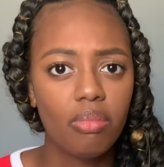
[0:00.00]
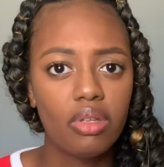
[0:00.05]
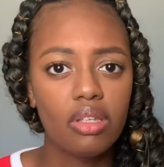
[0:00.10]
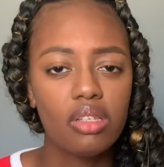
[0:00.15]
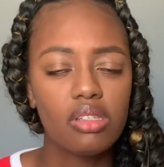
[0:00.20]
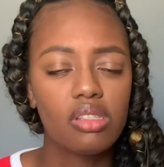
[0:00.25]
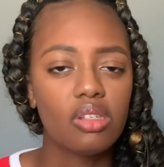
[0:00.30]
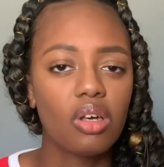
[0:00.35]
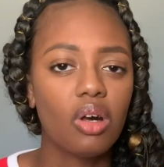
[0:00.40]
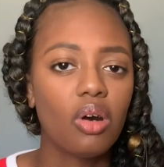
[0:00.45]

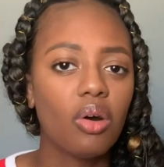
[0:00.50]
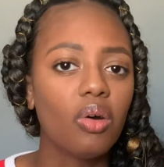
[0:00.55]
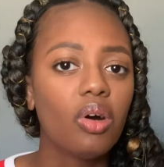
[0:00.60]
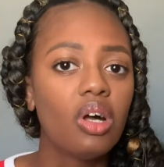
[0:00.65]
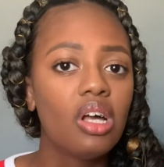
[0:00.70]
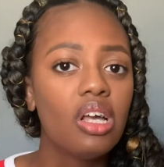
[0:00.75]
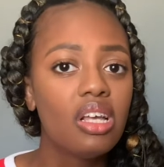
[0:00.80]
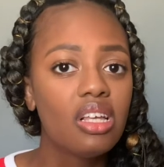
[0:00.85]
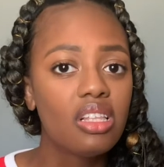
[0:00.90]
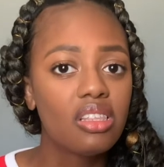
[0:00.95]
So
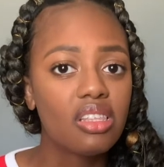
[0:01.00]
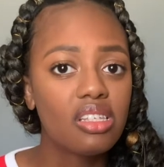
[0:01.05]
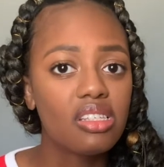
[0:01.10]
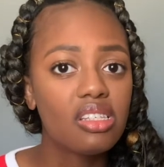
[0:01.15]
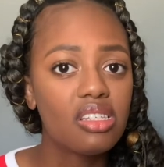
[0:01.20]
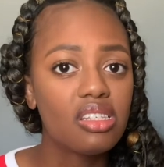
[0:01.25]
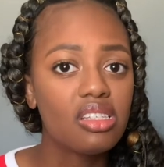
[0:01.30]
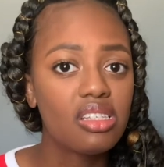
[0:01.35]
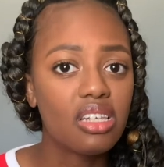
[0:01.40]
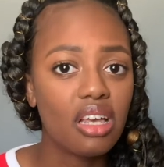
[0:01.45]
this
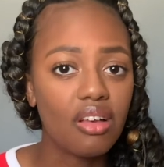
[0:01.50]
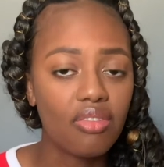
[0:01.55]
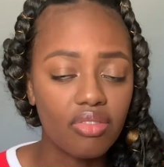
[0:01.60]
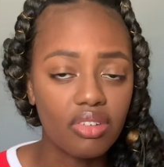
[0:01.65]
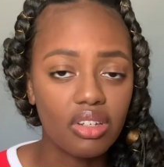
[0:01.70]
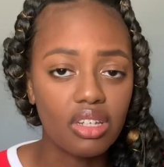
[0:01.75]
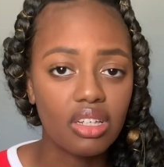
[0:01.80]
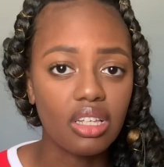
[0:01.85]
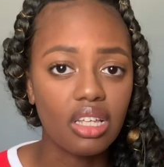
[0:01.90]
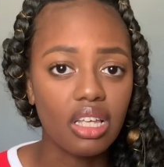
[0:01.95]
is
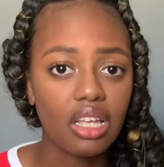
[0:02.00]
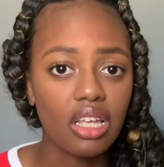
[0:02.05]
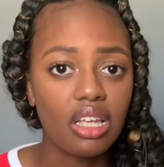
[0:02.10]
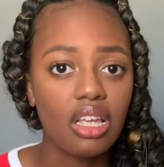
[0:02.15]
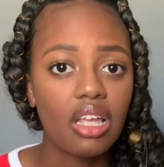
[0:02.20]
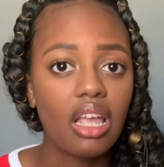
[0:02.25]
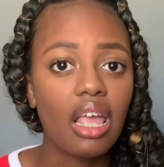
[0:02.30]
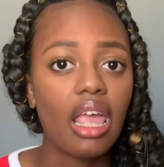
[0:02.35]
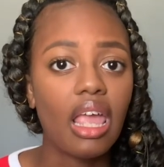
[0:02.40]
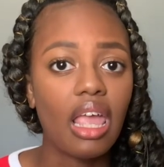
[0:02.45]
definitely
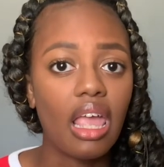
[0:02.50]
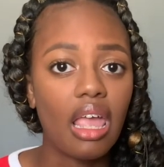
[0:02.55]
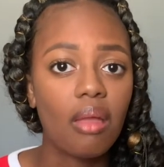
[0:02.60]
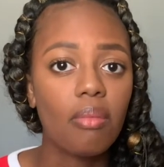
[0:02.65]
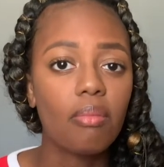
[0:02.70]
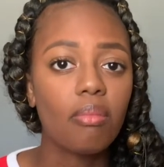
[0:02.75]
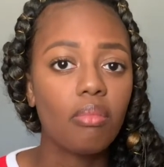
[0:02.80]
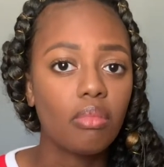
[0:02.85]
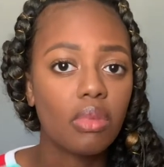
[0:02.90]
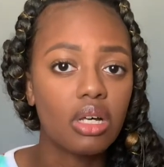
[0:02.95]
a
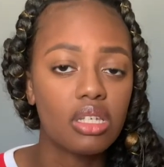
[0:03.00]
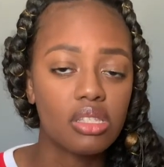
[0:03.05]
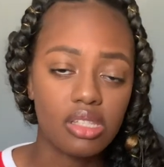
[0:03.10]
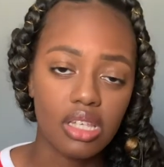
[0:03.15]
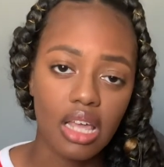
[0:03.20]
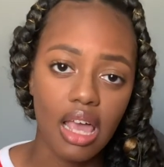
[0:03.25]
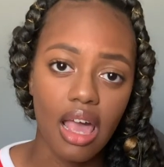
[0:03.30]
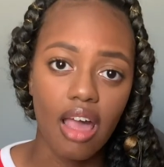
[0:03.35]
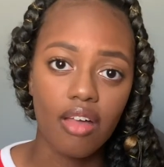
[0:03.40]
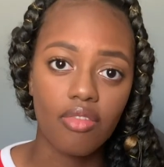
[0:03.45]

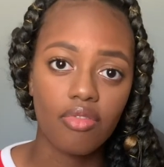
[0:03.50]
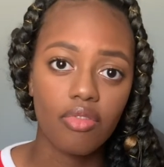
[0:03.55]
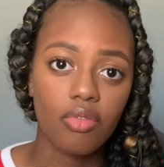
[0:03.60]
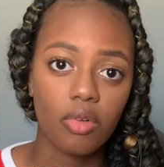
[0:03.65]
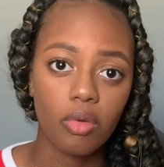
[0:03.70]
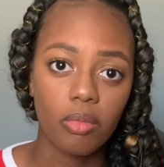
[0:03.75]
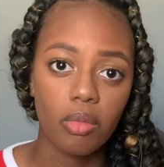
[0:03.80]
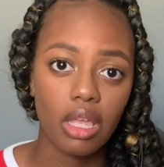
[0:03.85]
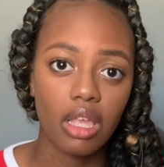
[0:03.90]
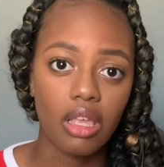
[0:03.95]
must-have for
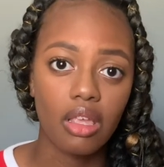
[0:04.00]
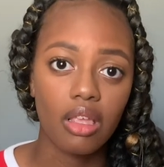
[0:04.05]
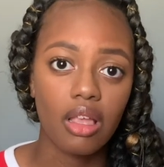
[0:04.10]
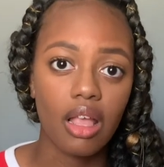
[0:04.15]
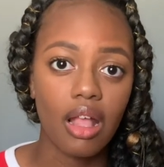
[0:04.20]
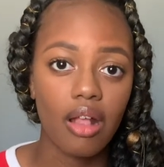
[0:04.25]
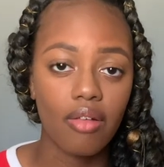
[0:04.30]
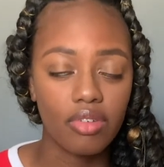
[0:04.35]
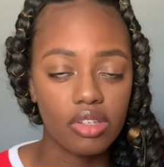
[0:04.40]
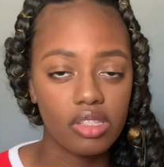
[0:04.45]
me
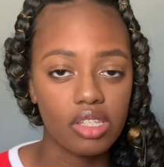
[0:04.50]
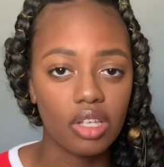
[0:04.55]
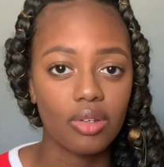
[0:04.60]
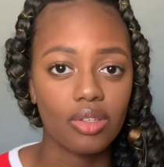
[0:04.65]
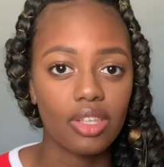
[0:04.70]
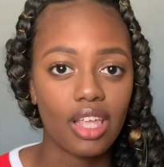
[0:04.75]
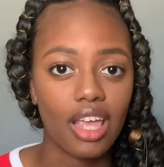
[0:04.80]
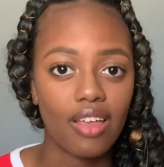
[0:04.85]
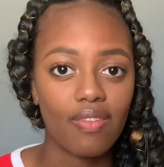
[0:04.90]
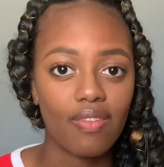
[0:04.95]
every single day.